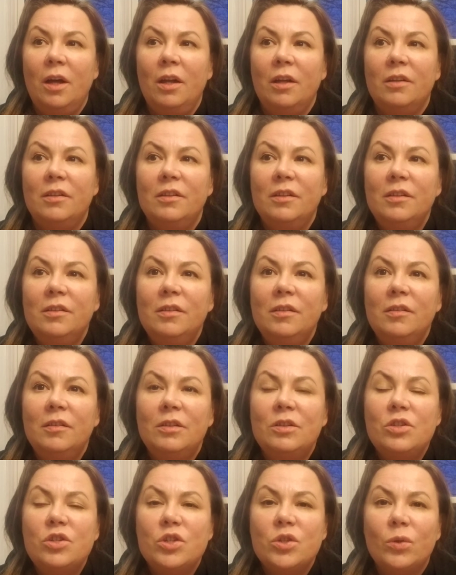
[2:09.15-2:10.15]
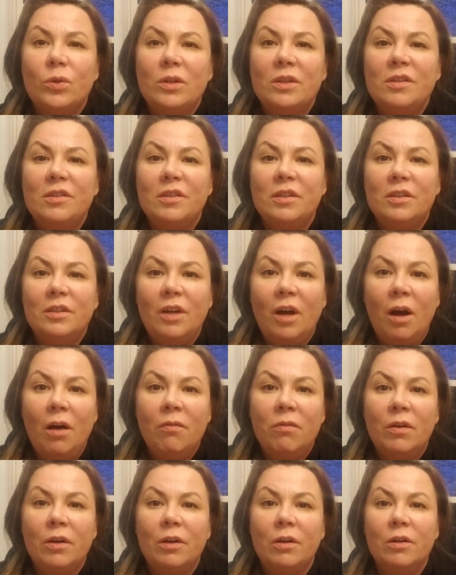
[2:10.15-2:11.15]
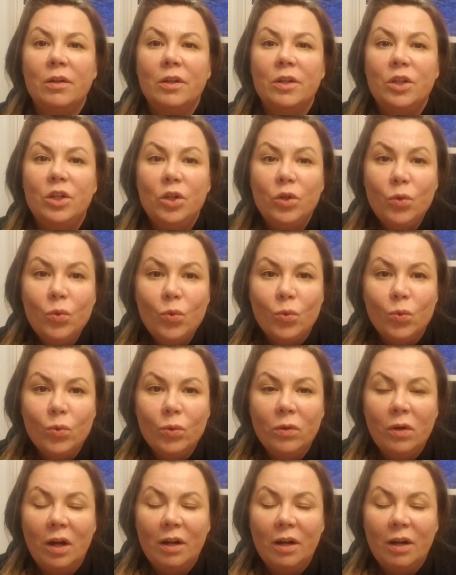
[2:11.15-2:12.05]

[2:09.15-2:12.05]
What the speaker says: This is insurance that cover you